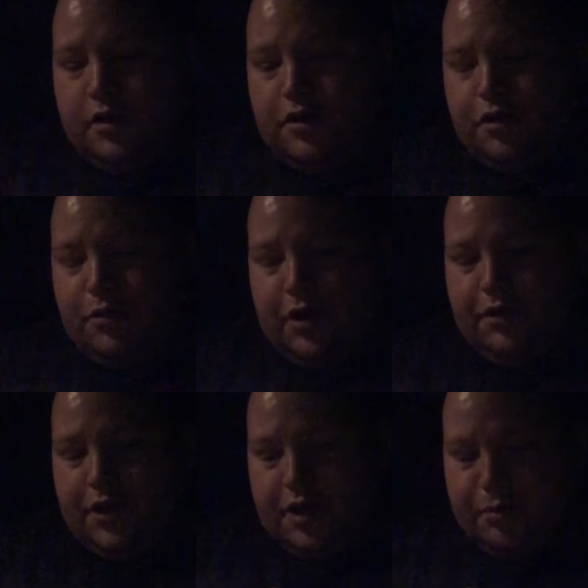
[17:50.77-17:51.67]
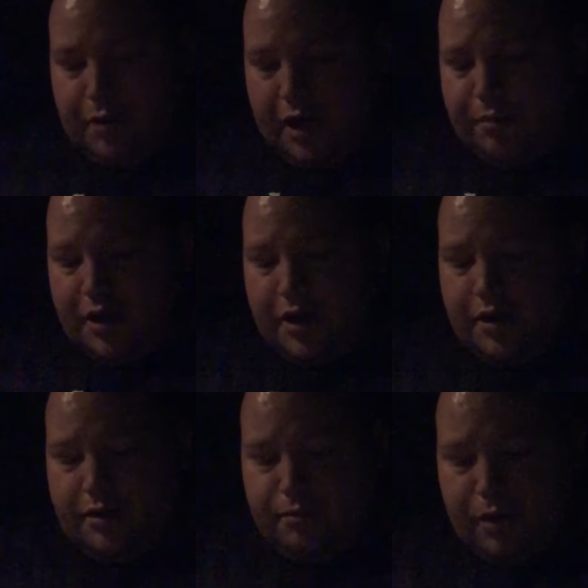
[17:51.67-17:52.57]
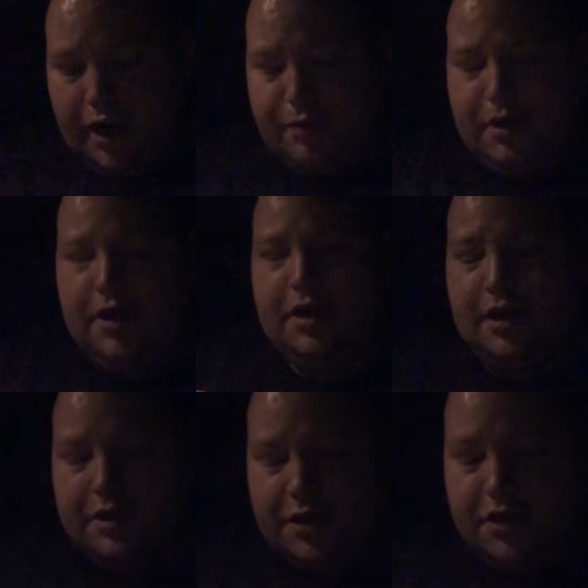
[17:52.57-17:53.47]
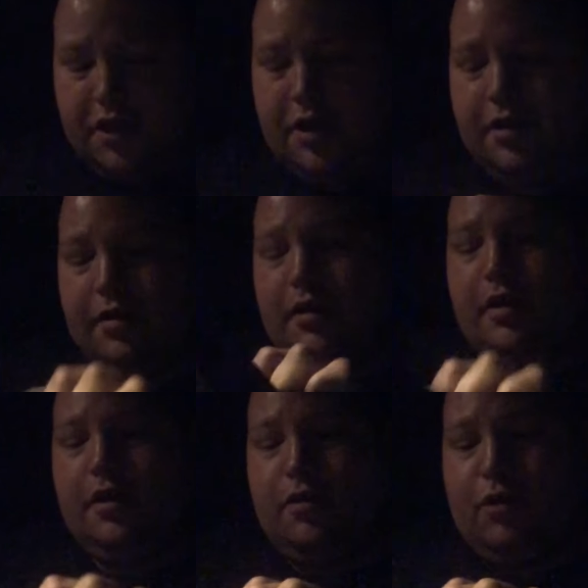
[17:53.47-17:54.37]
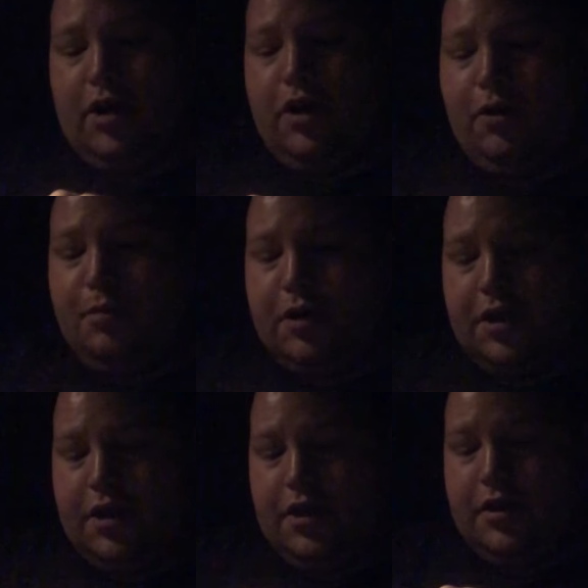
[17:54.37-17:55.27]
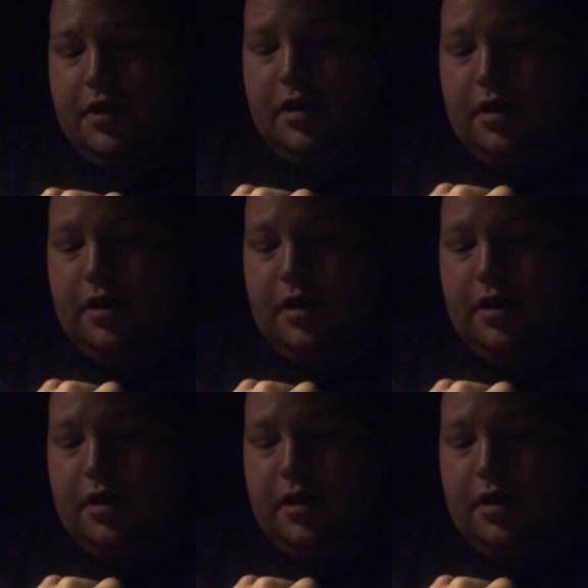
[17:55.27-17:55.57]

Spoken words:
to where they can maybe, and that's the thing, reopen again.